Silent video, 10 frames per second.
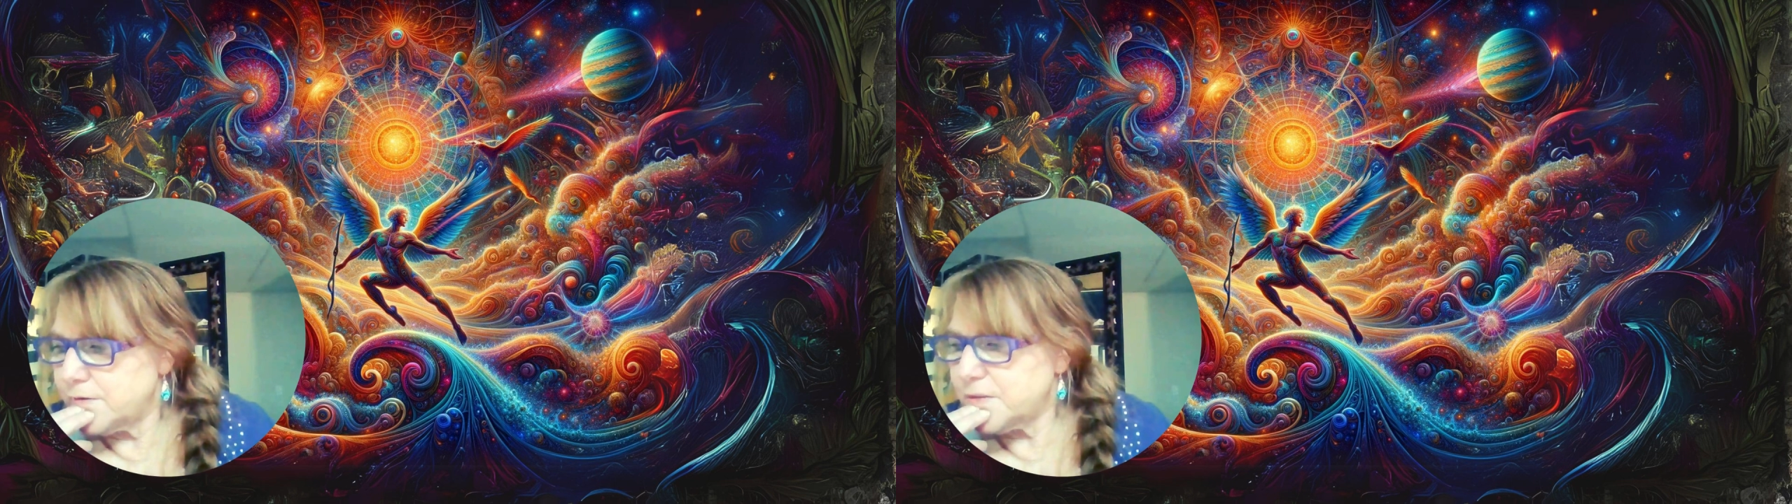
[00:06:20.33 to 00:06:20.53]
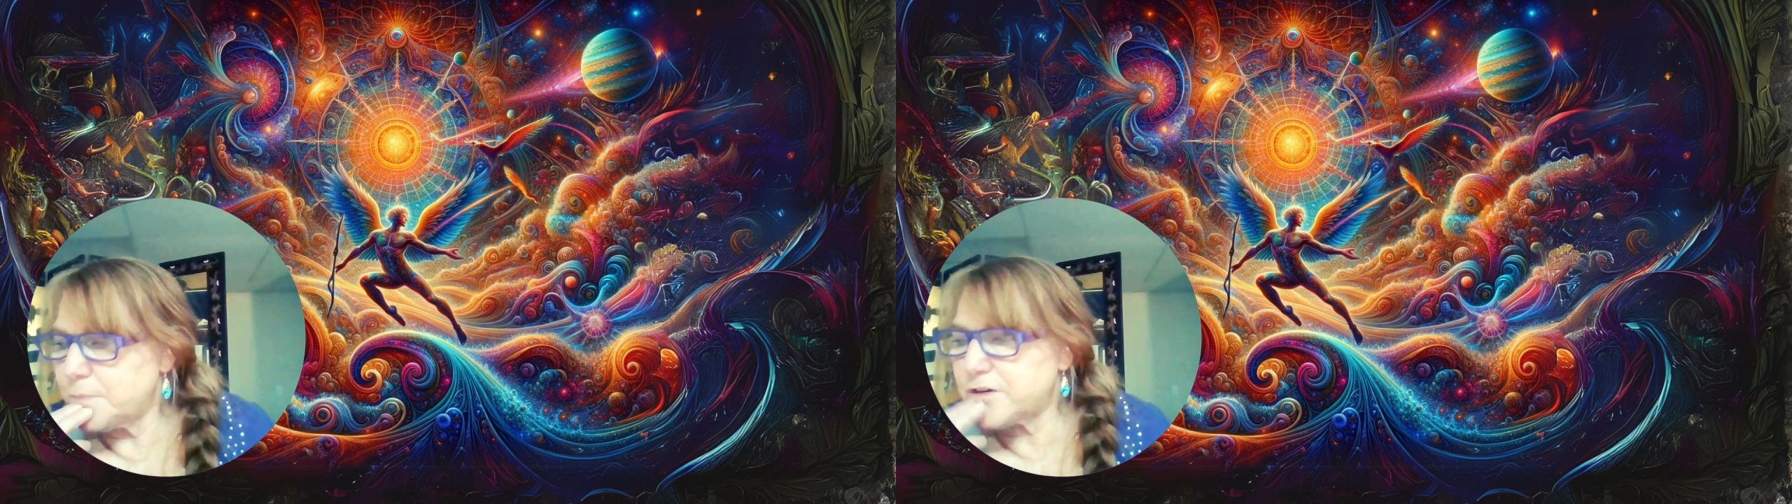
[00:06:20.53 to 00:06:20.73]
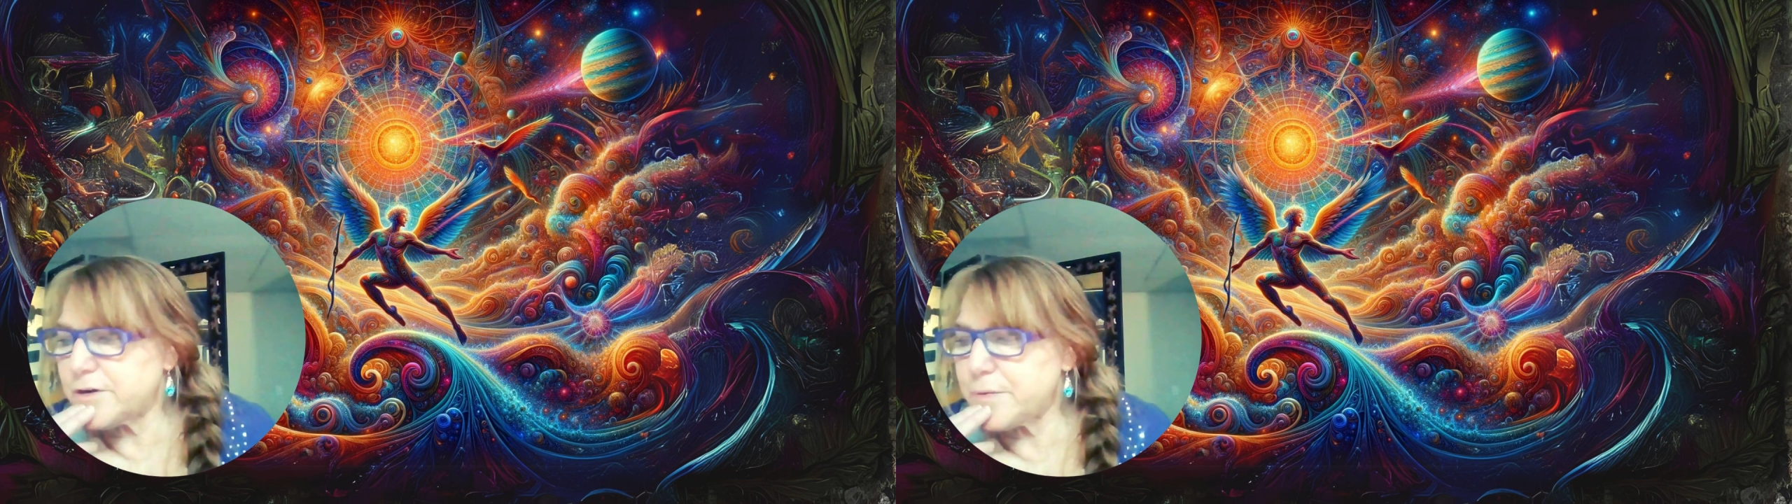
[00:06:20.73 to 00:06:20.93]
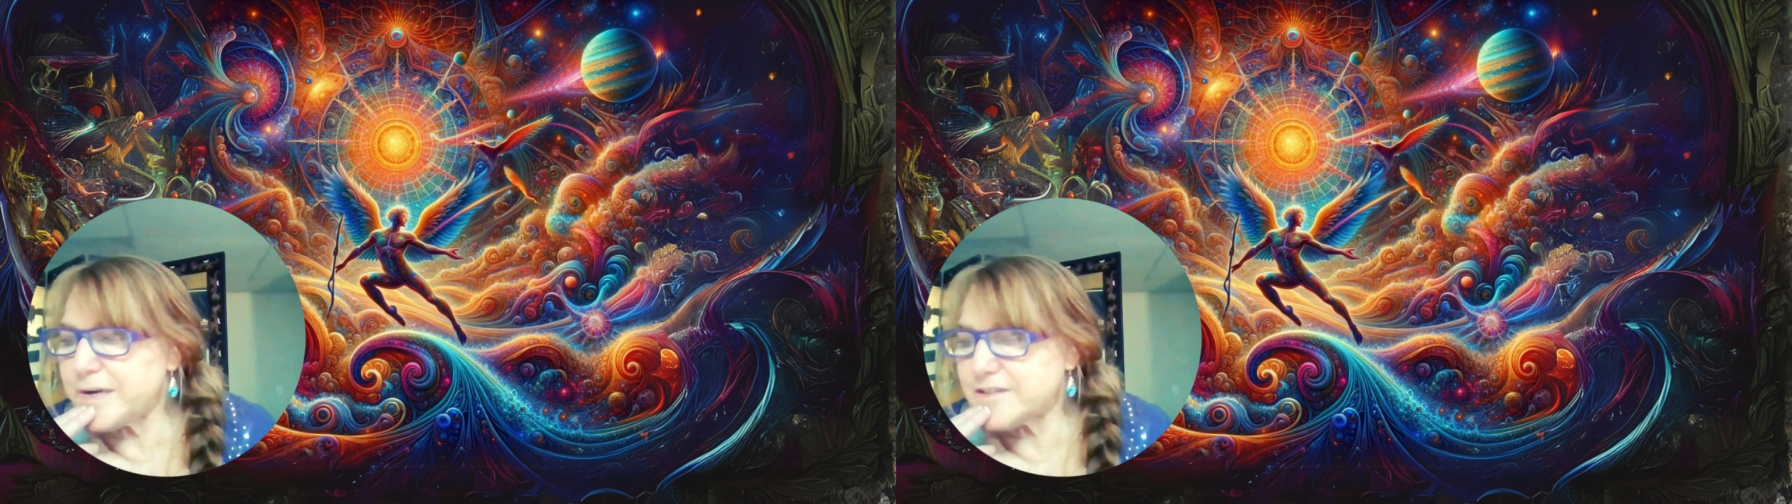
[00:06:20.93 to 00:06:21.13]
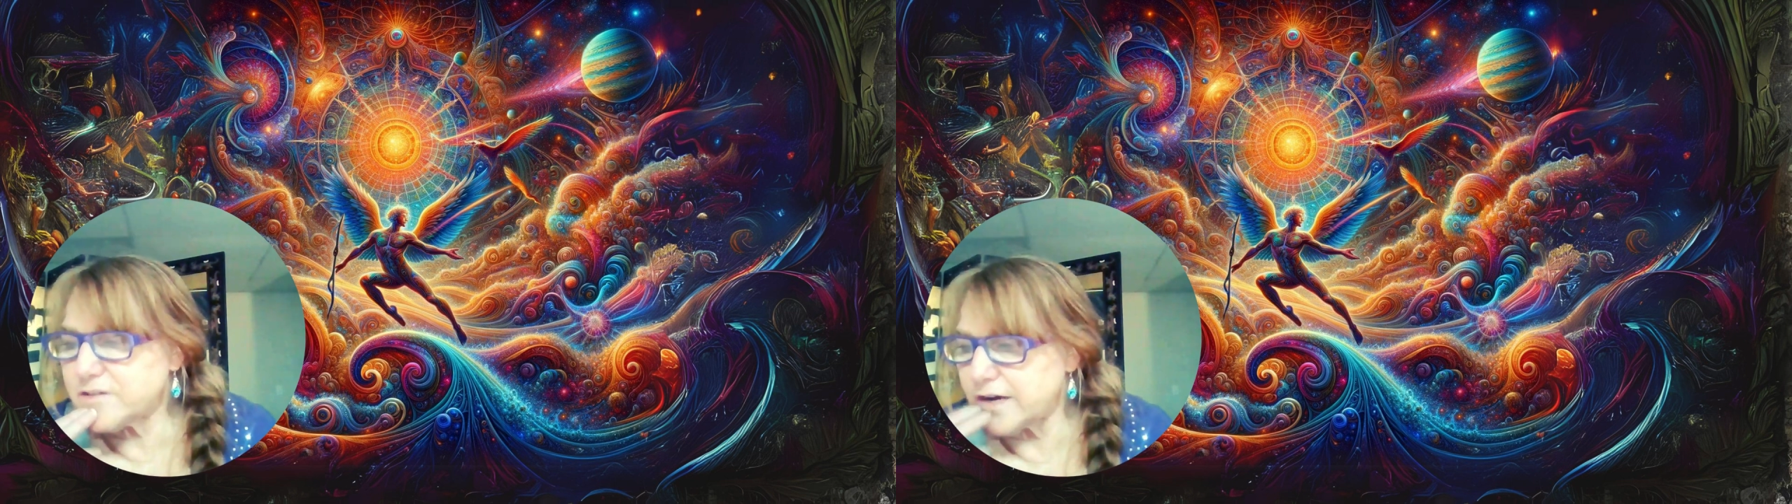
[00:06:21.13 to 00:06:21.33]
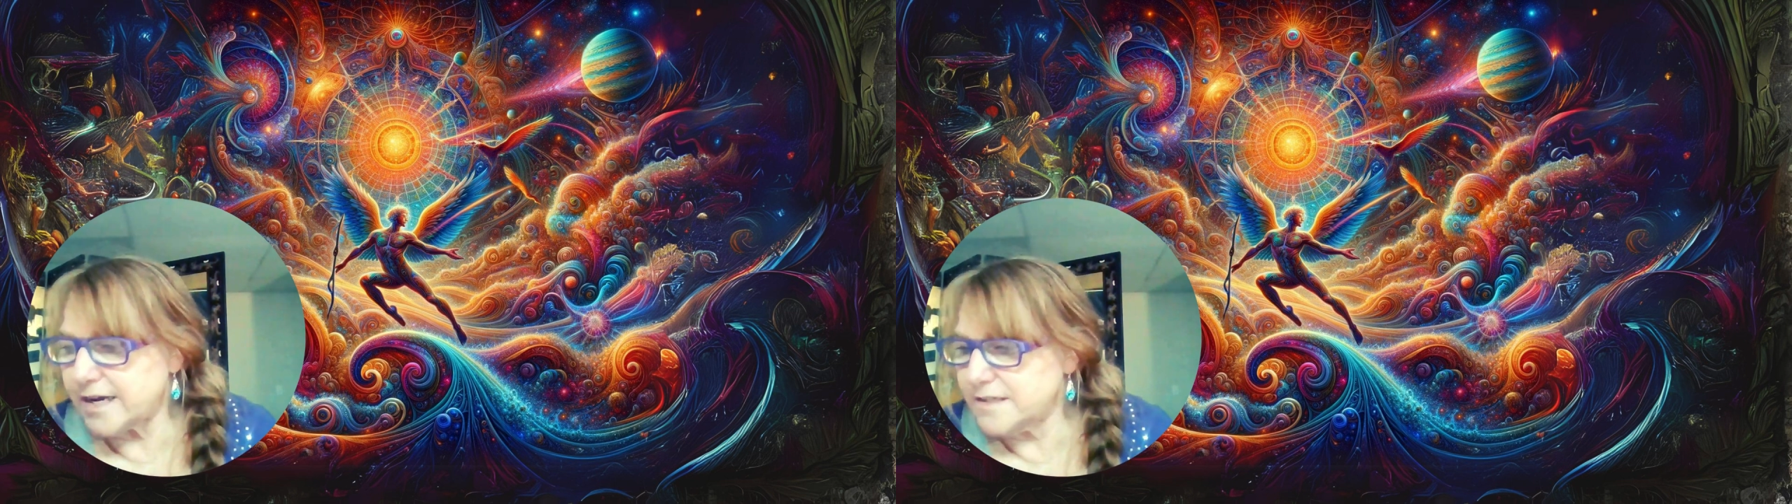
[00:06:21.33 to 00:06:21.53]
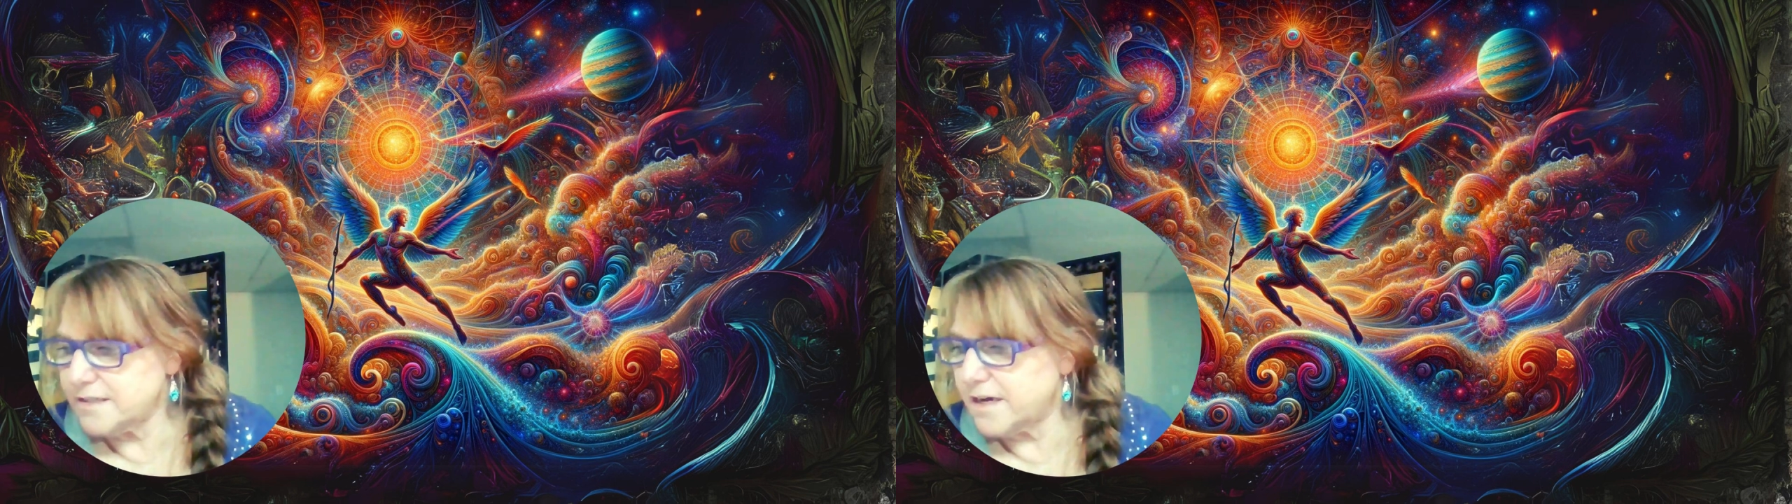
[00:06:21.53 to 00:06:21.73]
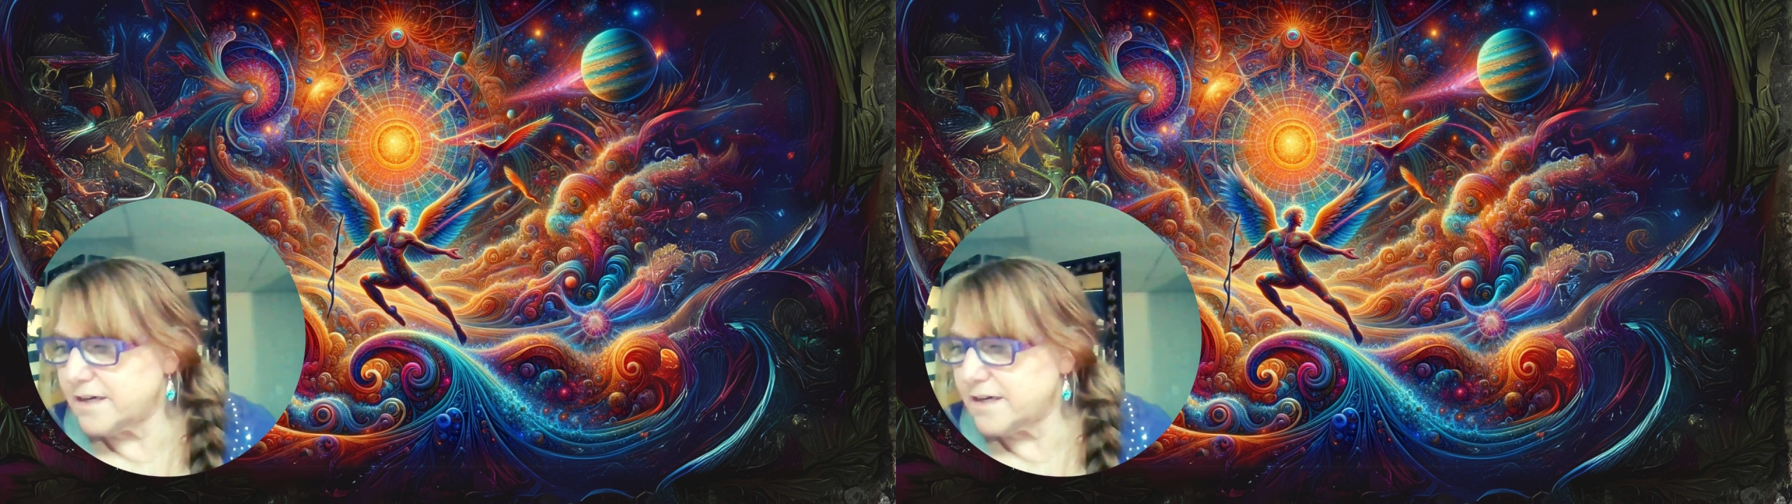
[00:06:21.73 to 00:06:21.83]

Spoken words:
retrograde, yeah,